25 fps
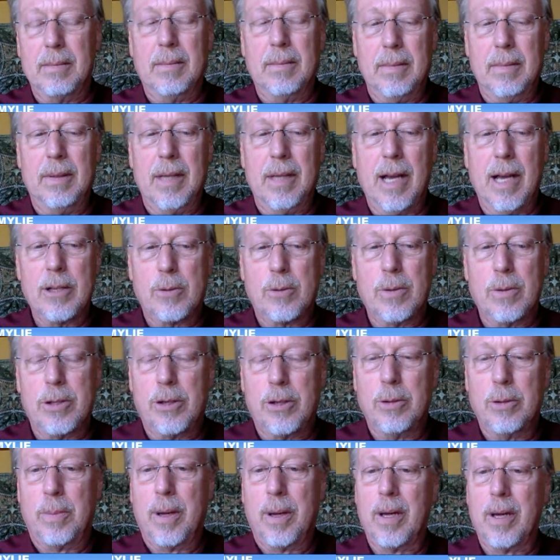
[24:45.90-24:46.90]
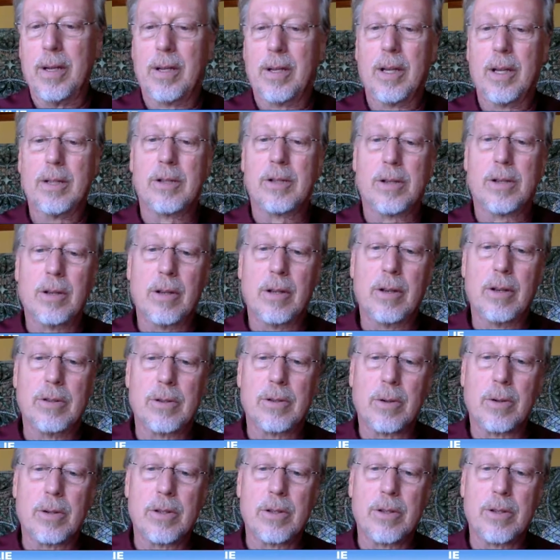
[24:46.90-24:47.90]
yes, we should pay attention to those
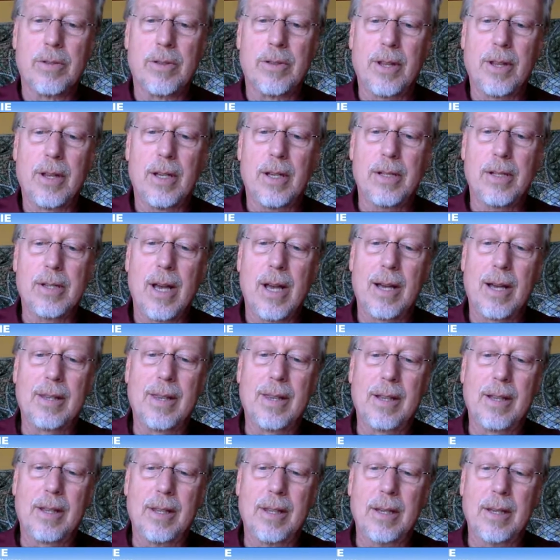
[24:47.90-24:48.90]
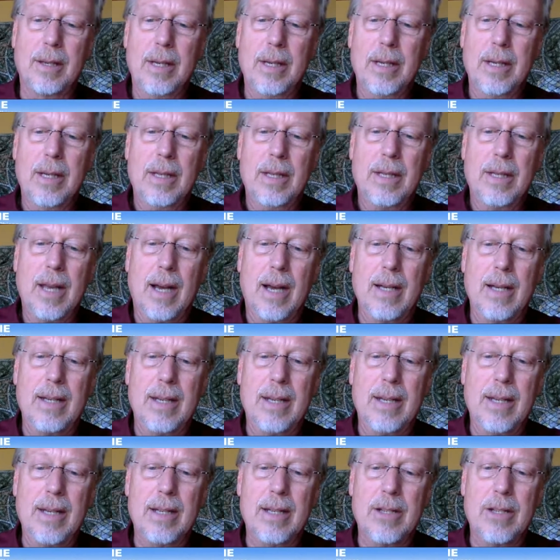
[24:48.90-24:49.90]
sorts of things. I think the
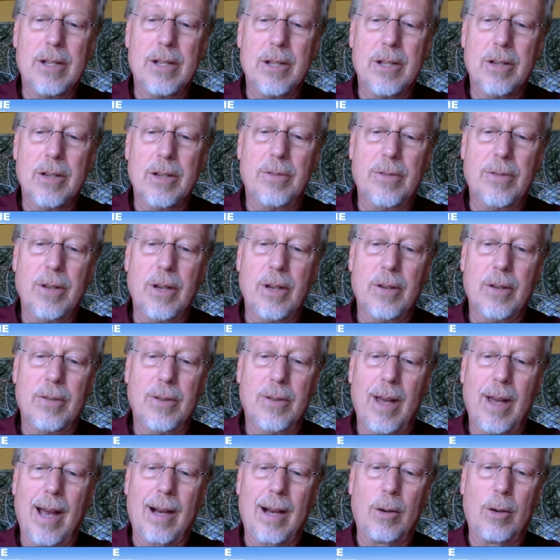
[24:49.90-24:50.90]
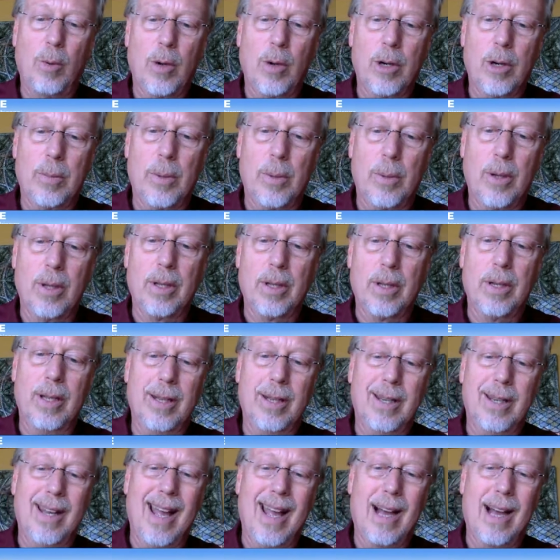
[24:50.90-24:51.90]
ideas of equitable and
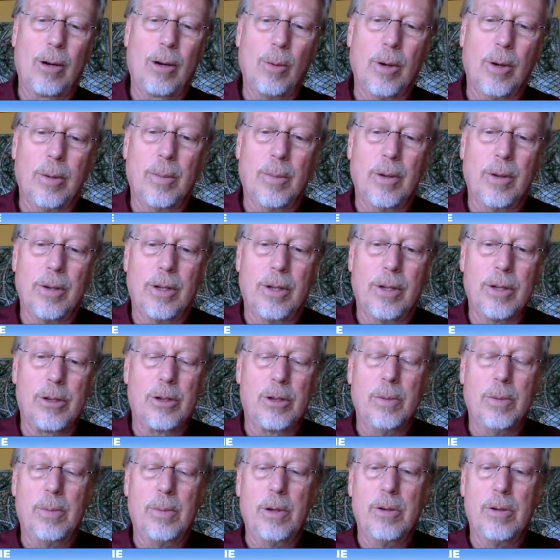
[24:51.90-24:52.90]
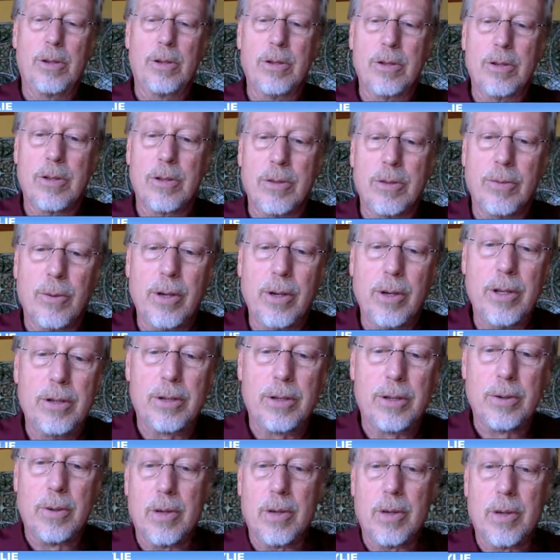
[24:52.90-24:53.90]
inequitable distributions of
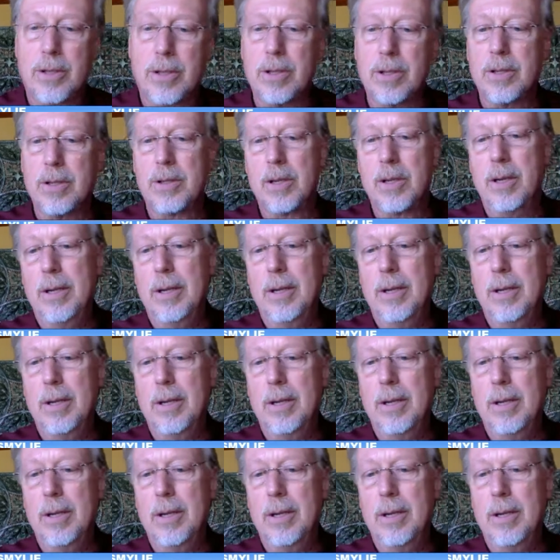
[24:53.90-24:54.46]
resources